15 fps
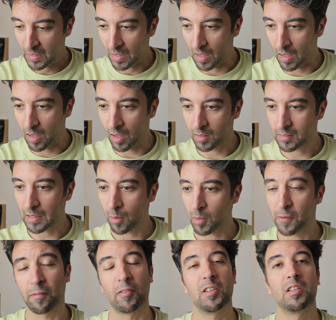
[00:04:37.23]
Now
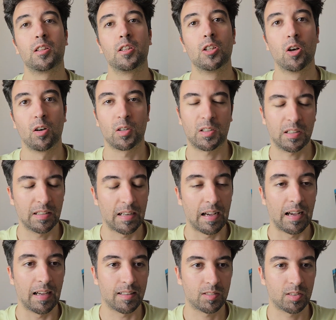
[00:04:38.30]
if we look
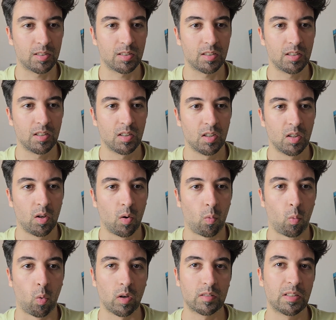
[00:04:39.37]
at
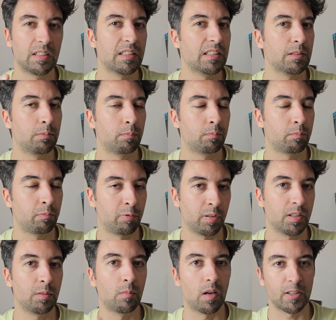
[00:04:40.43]
what he
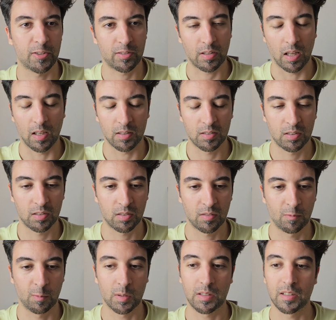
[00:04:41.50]
pretty much does
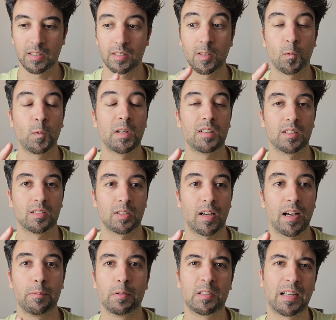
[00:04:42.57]
within the Wheel of
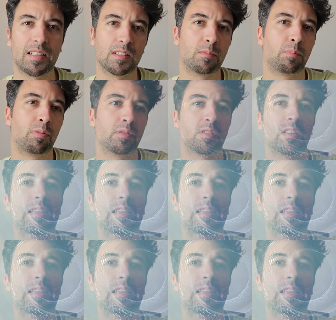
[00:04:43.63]
Time and kind of put a